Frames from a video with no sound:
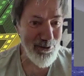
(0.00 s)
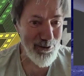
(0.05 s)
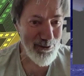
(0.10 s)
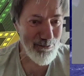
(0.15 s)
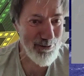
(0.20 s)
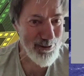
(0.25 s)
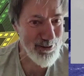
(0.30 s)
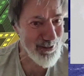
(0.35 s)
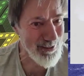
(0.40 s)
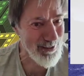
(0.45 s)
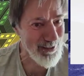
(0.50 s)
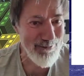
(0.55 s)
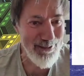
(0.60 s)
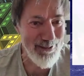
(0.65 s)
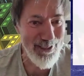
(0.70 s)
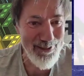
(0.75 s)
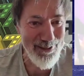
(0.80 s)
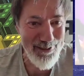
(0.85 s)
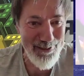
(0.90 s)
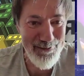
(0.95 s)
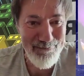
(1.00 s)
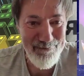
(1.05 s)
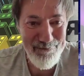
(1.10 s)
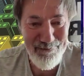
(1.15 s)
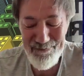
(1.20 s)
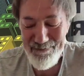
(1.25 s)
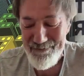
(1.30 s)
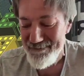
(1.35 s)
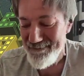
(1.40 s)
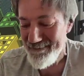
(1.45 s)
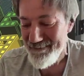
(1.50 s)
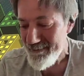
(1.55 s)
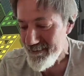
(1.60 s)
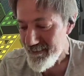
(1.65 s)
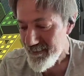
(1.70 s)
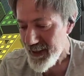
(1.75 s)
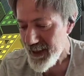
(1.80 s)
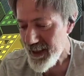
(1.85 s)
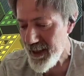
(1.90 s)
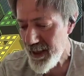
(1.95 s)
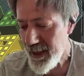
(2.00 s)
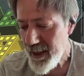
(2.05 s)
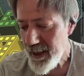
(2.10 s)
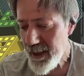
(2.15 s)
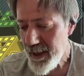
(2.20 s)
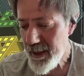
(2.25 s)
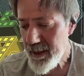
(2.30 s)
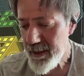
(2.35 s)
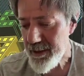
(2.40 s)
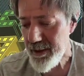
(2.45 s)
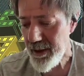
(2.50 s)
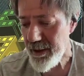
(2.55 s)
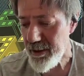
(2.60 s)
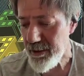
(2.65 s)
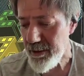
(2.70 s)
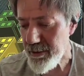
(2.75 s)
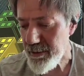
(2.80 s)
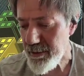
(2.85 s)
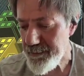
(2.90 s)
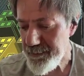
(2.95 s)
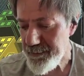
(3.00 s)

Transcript: old, which is amazing. So,